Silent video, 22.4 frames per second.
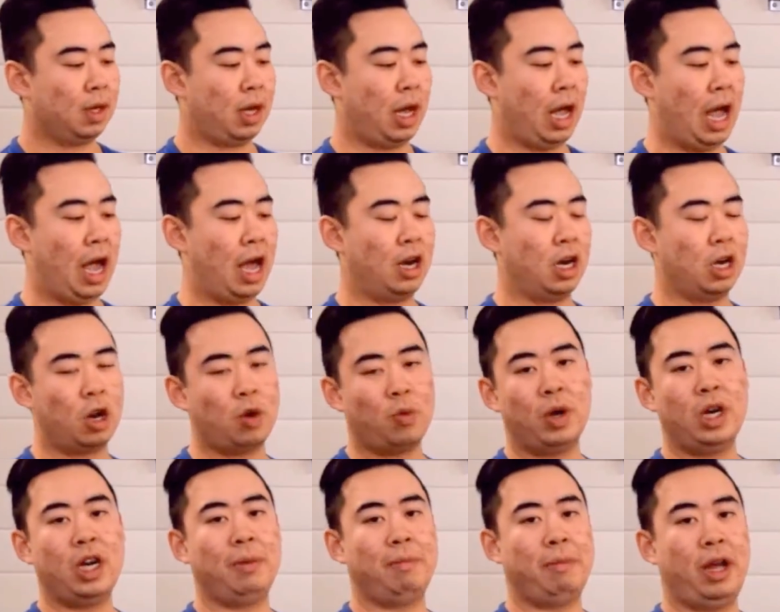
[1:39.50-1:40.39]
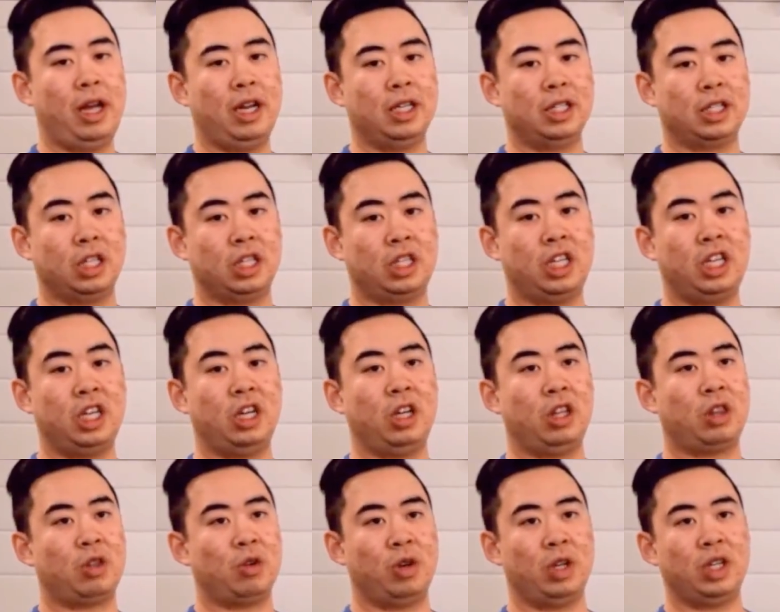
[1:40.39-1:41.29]
And another one they made is the
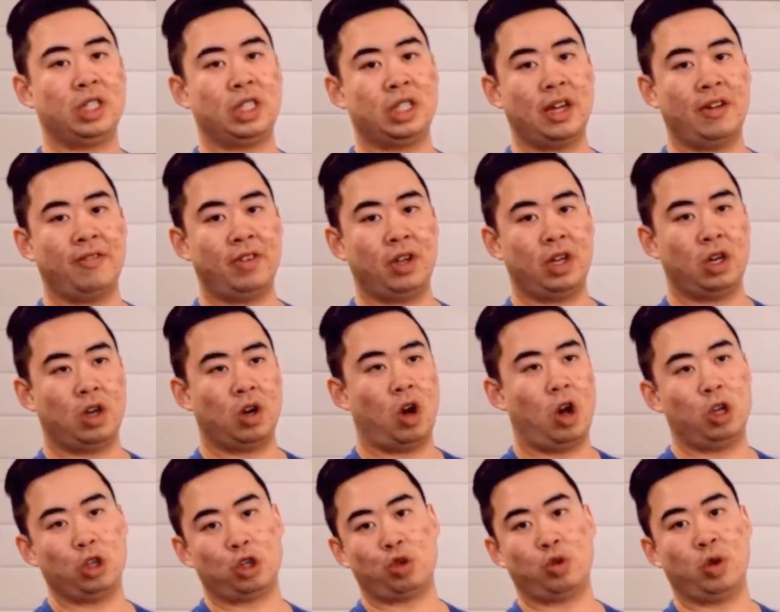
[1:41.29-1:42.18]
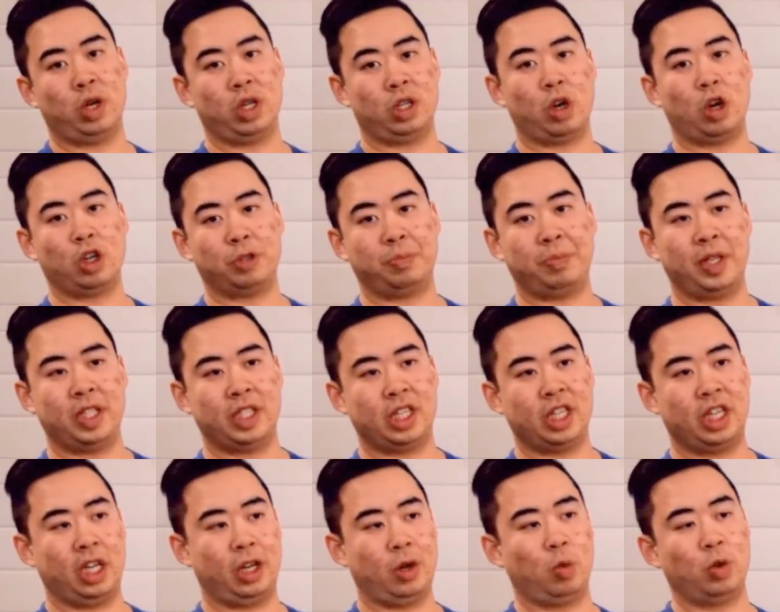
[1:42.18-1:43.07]
TE37 Ultra large
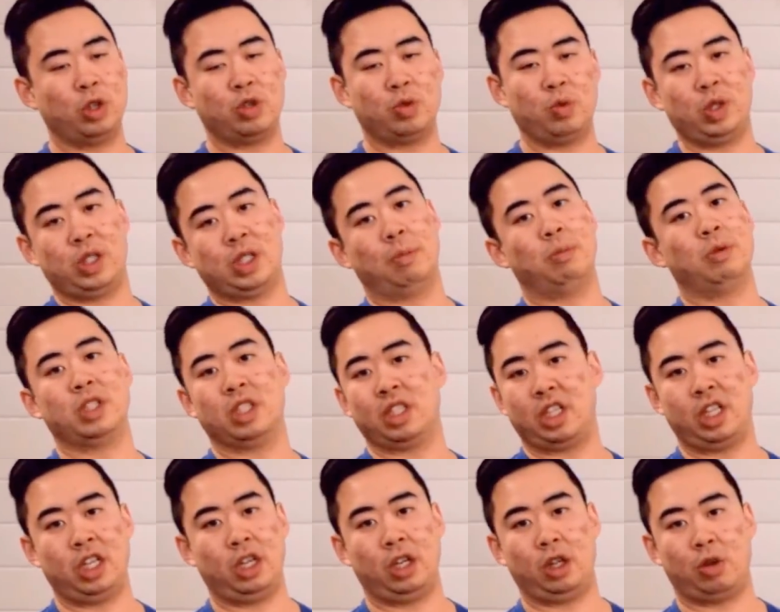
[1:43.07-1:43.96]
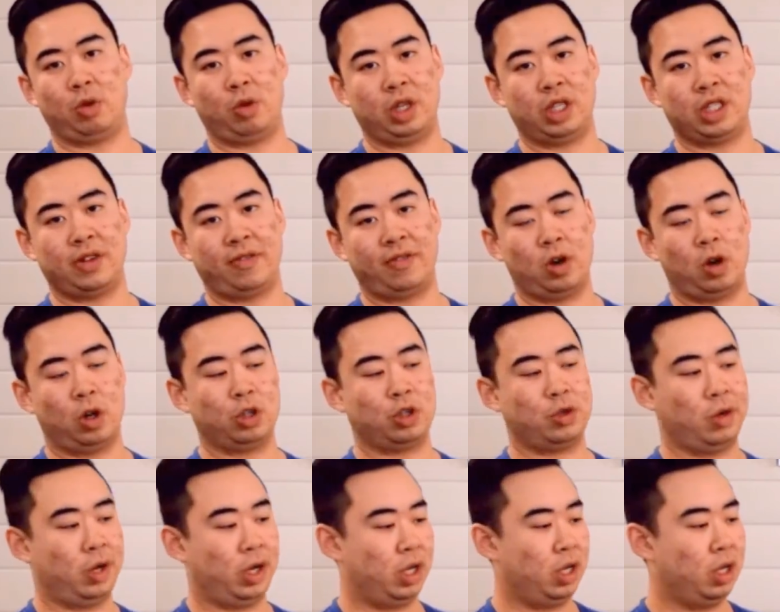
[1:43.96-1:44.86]
PCD, which resembles a TE37
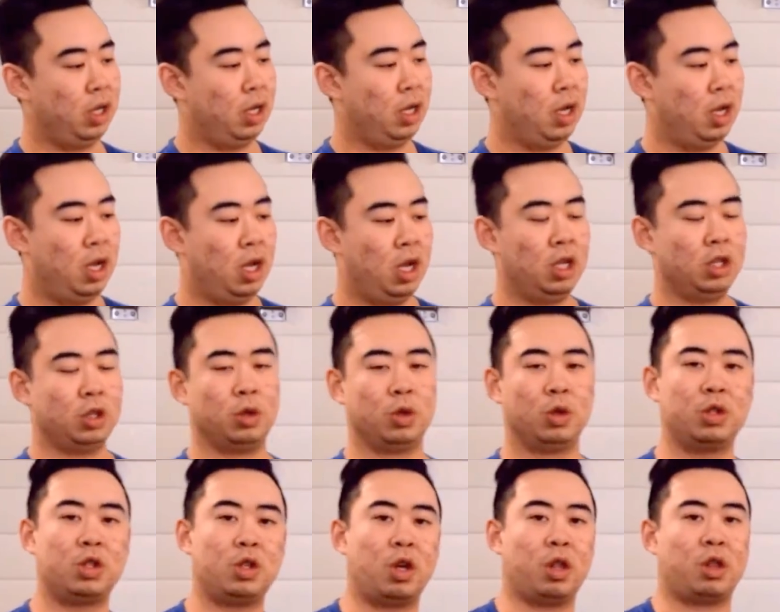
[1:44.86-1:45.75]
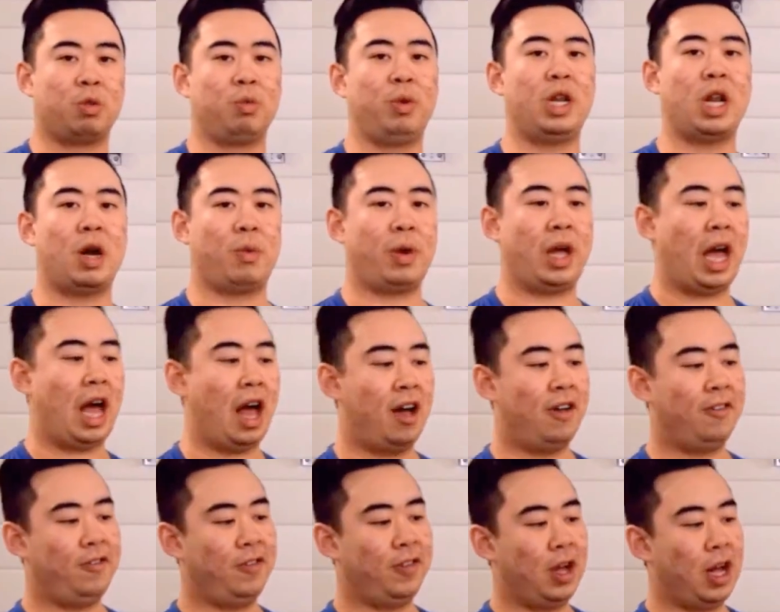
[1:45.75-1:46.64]
Ultra. So those are the 3 that we
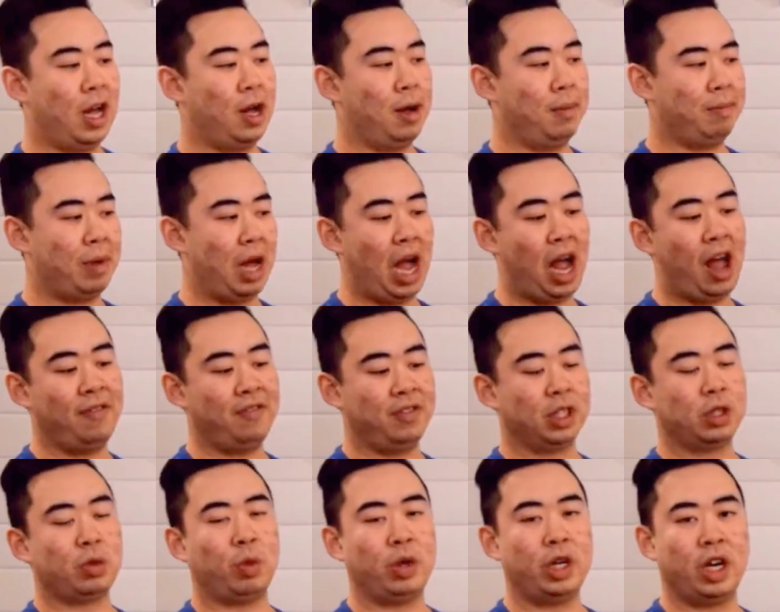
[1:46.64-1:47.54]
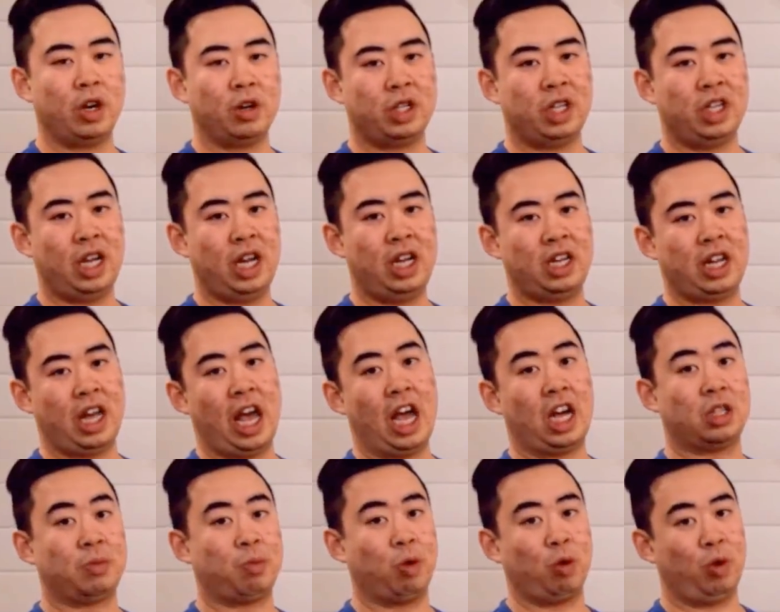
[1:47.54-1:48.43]
have. I have this one here today, the
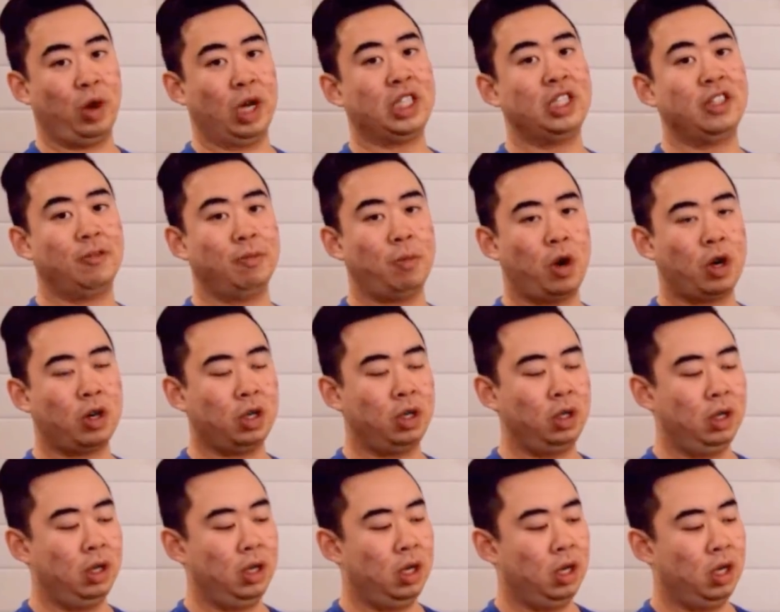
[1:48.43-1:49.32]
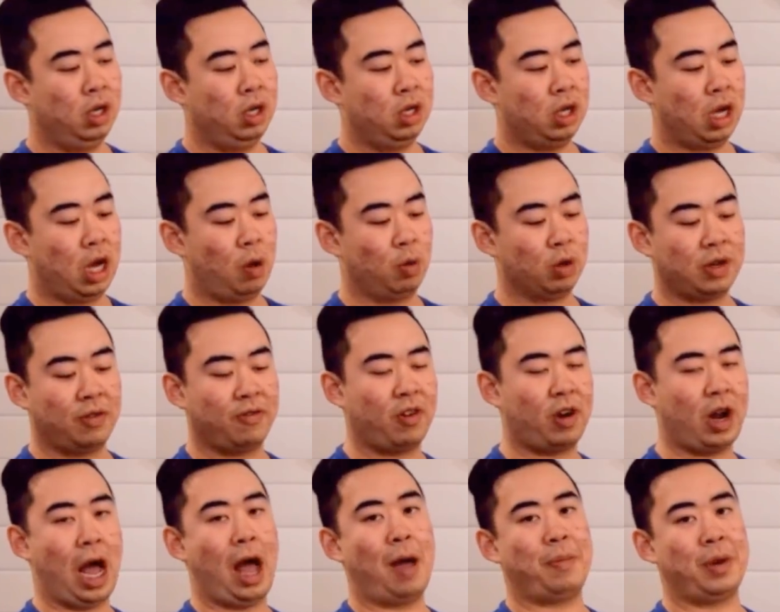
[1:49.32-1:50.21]
X Progressive model, which I'm
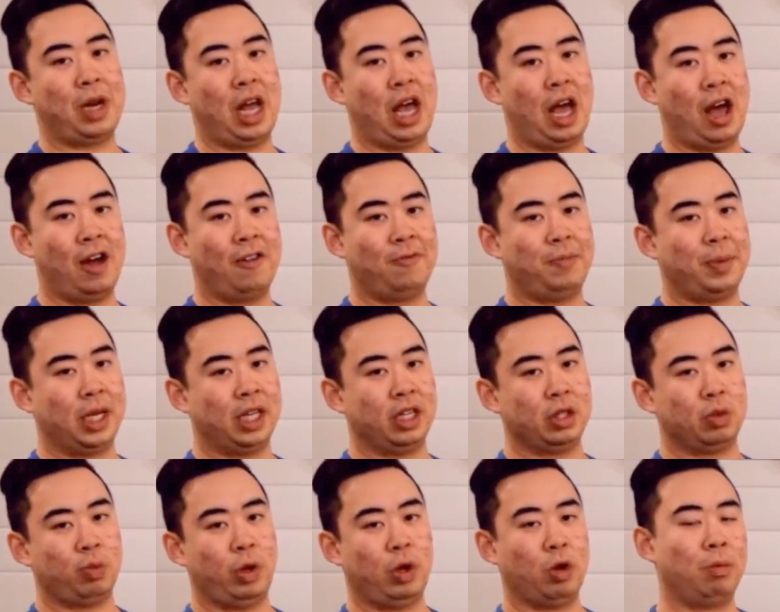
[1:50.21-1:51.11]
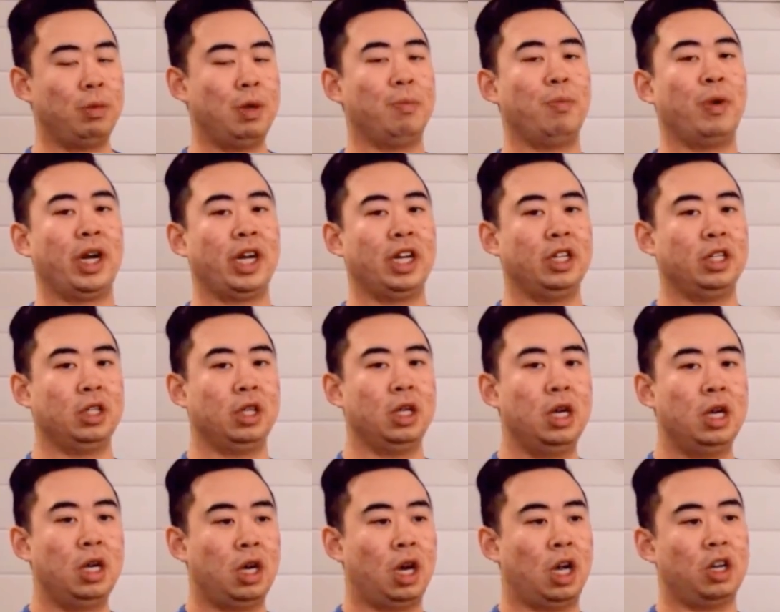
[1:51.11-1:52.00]
very happy to have because we normally bring in
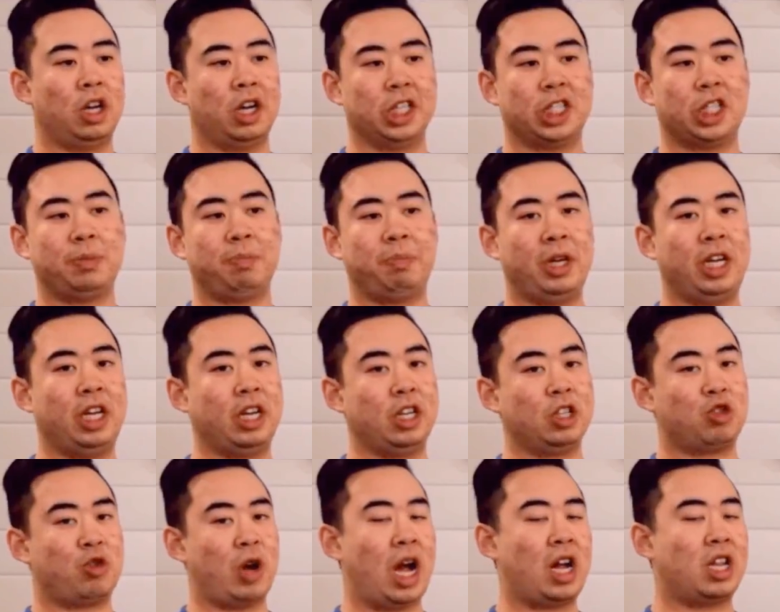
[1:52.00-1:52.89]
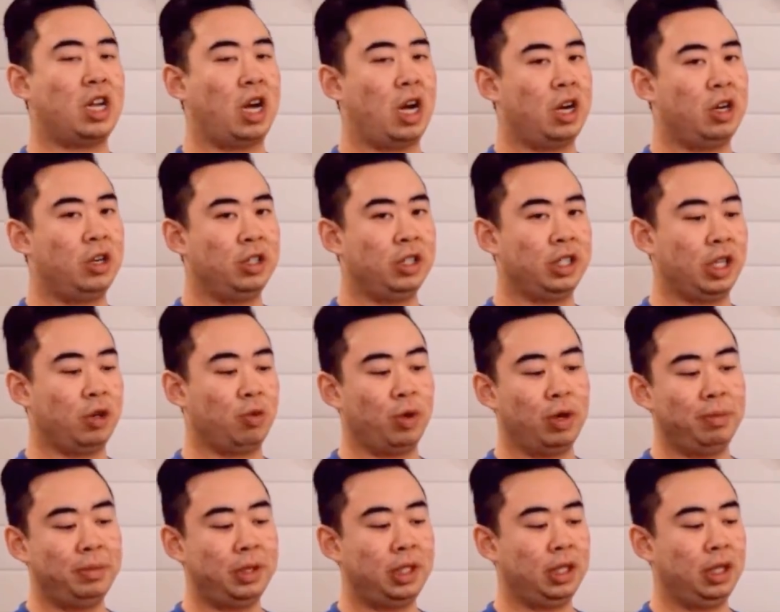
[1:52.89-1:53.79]
a lot of speed and track tires and
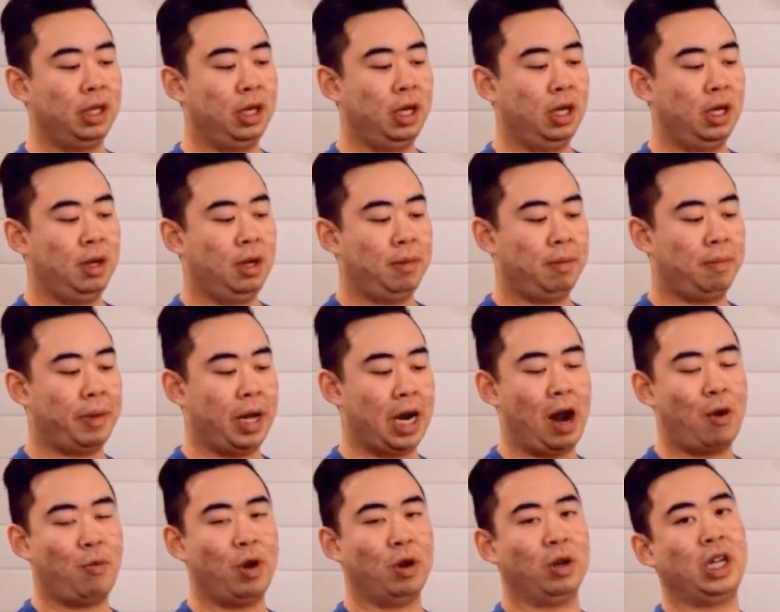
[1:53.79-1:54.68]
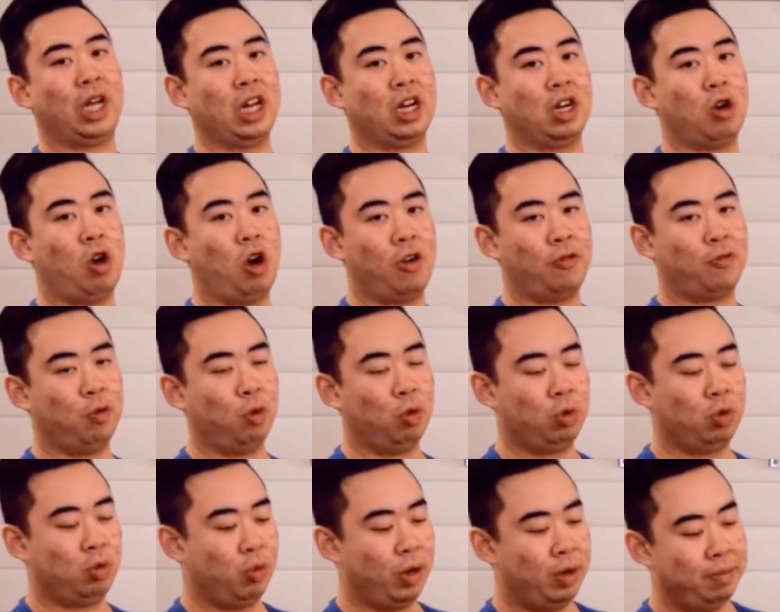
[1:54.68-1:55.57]
rims, but I really get an
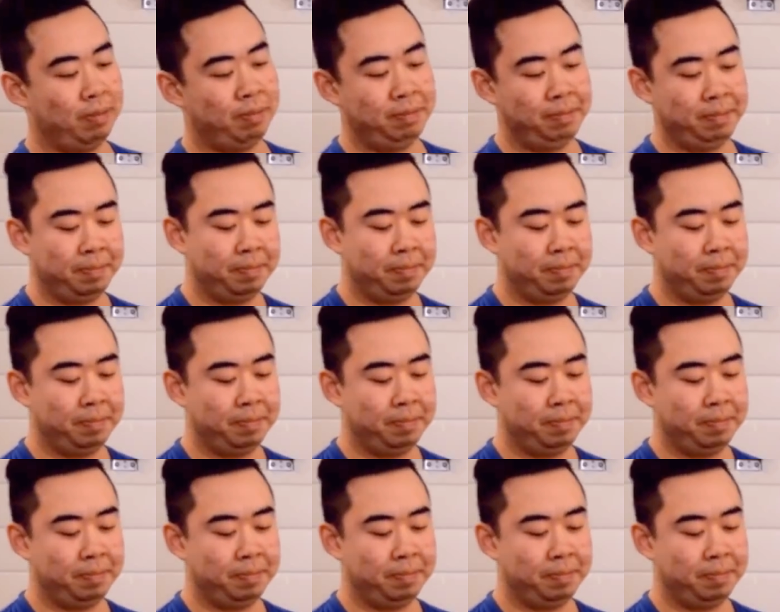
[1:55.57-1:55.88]
off-road rim.